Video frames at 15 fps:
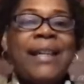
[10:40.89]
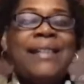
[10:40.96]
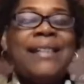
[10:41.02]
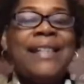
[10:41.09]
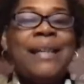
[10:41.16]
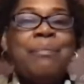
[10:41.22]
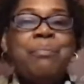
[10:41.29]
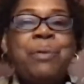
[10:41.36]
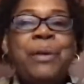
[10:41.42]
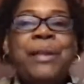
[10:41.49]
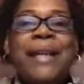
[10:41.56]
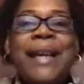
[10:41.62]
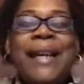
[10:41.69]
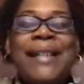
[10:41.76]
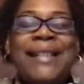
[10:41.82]
I did
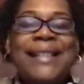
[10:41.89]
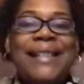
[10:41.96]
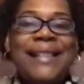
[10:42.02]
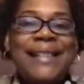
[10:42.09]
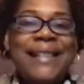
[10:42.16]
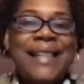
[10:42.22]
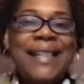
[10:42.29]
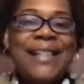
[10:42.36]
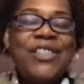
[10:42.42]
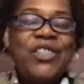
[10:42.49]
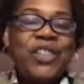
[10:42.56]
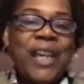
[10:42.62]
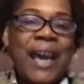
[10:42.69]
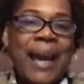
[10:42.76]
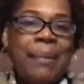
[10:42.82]
put a sneak
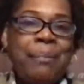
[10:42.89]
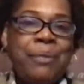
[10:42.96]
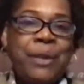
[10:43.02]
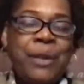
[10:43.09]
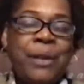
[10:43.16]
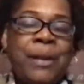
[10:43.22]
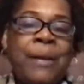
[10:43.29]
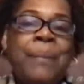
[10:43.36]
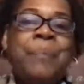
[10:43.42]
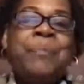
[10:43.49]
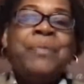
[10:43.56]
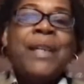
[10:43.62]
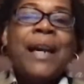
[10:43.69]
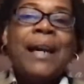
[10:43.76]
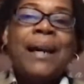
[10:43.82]
chapter
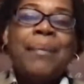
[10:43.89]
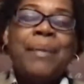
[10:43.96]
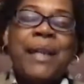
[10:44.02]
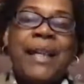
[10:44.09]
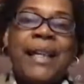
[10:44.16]
um,